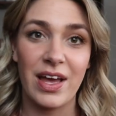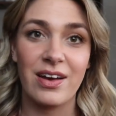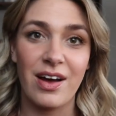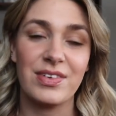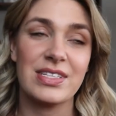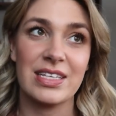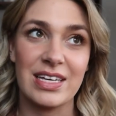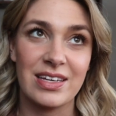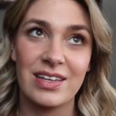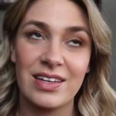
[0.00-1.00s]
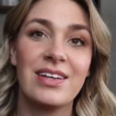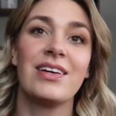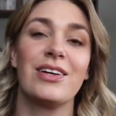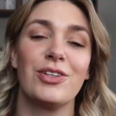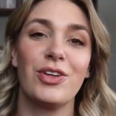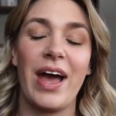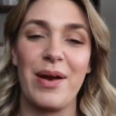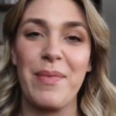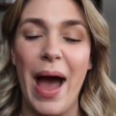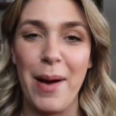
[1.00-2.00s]
and obviously look
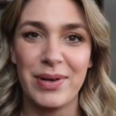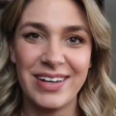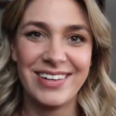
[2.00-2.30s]
at a map.